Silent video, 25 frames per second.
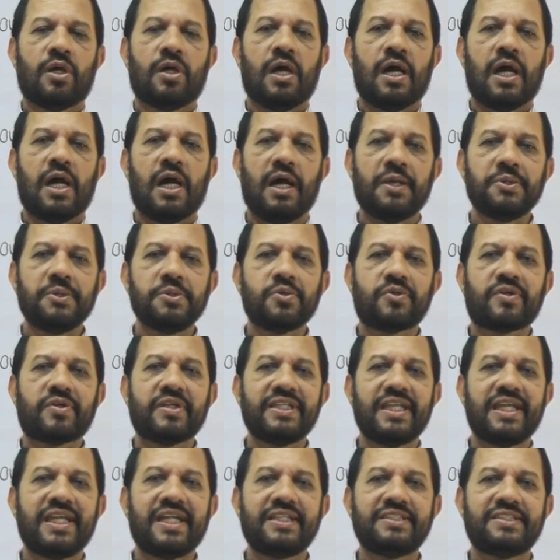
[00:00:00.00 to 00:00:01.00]
How you
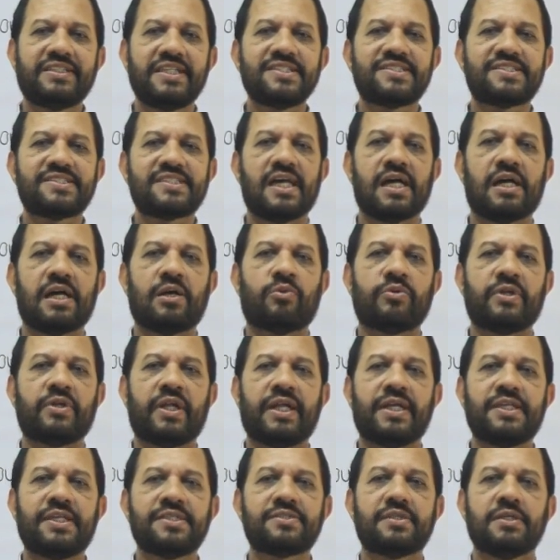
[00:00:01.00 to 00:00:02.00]
create this sound
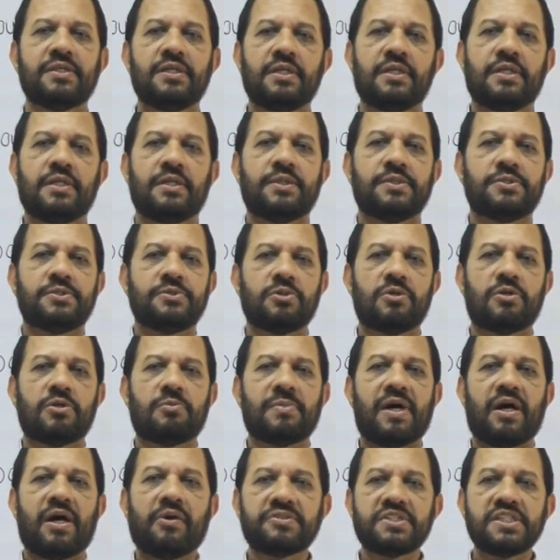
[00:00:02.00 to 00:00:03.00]
is, your
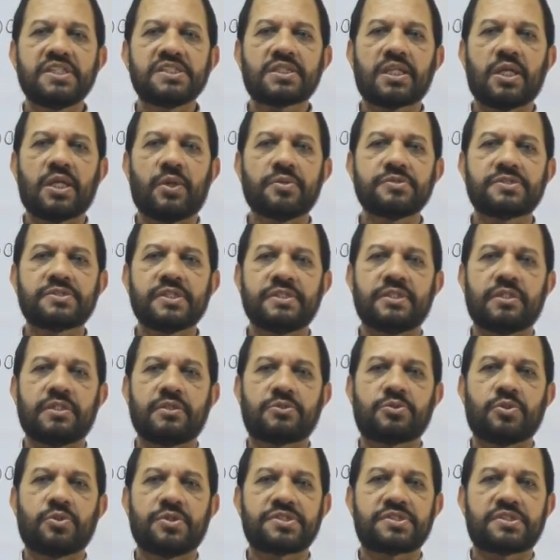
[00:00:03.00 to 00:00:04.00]
mouth is closed
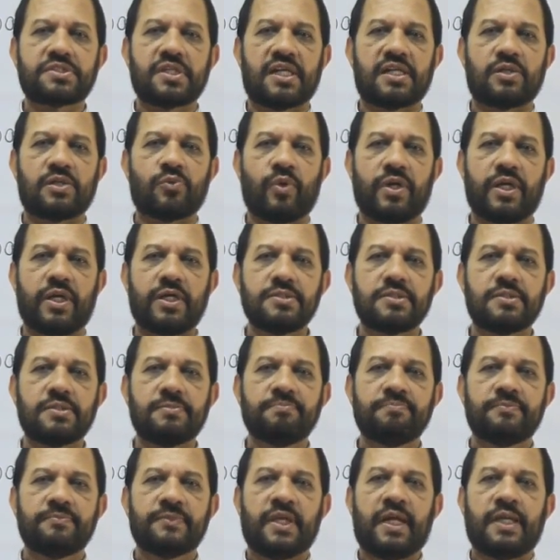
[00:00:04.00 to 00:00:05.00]
in, to start with,
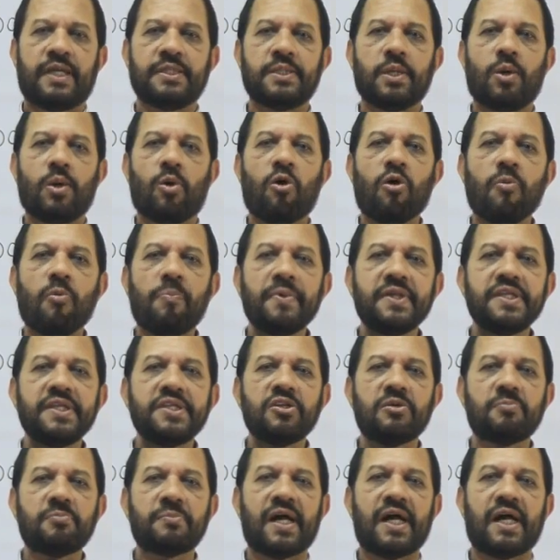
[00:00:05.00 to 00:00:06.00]
and you open
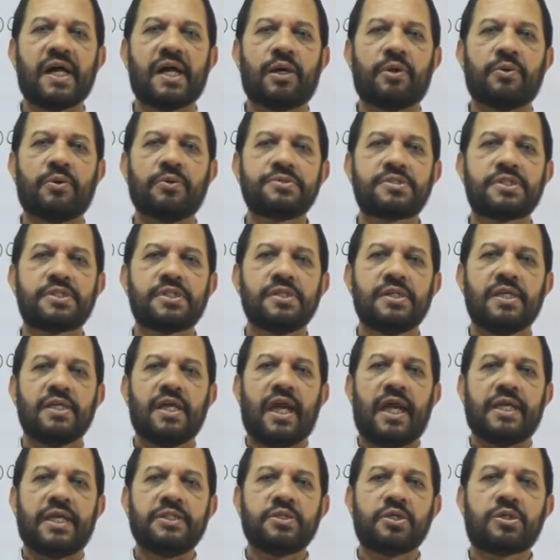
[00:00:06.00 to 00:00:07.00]
your mouth
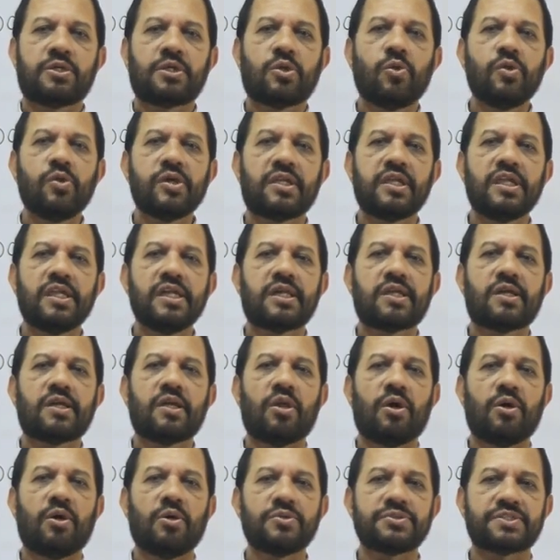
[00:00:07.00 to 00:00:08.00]
and you quickly
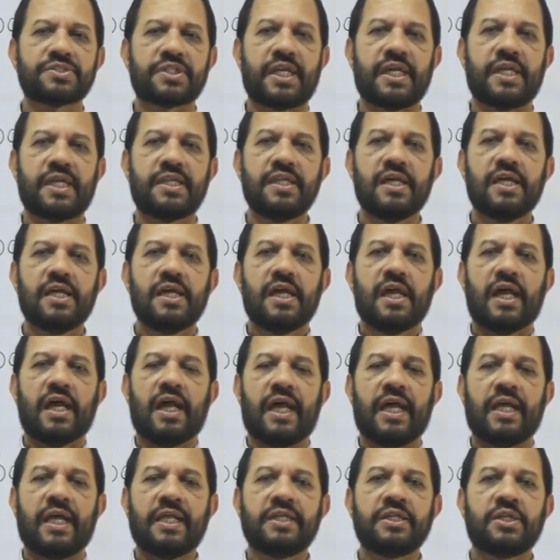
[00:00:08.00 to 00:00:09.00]
close it
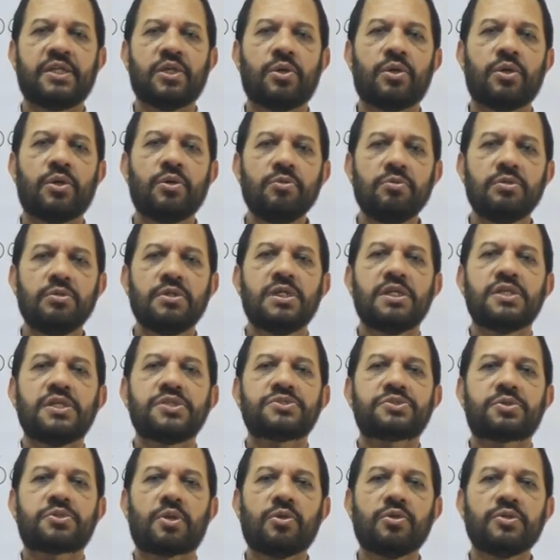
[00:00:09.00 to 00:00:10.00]
and you
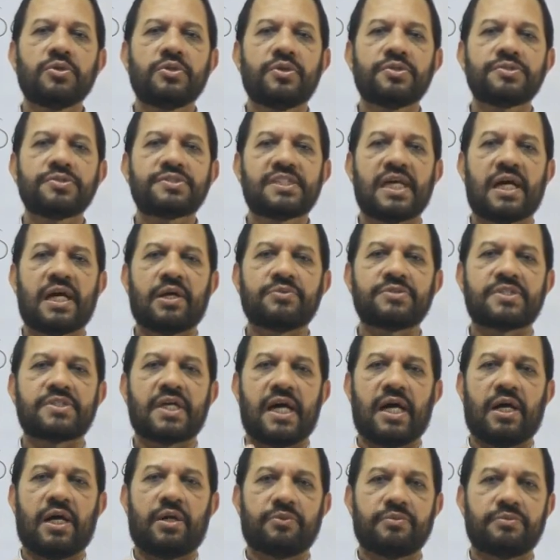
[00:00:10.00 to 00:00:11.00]
throw your sounds
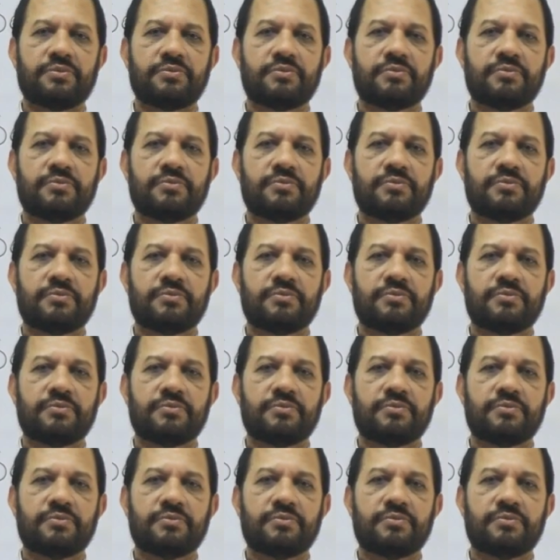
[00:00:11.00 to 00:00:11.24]
out.